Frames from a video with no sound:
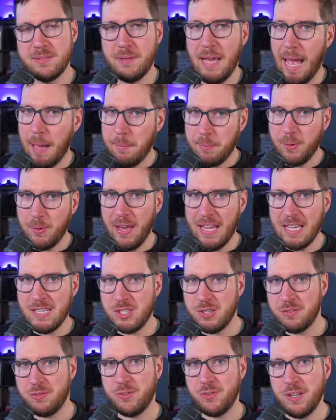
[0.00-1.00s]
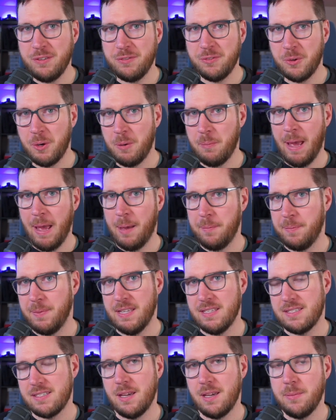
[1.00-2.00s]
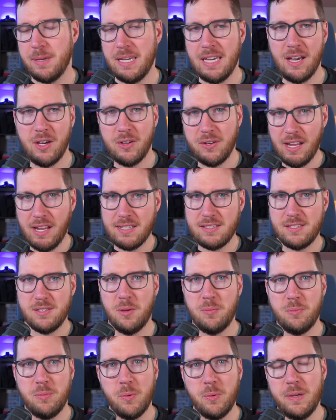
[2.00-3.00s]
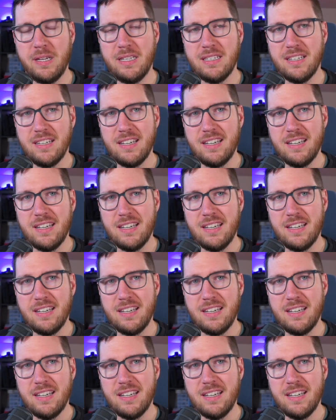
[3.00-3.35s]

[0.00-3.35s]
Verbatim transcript: Apple has the Freeform app that's coming out at some point.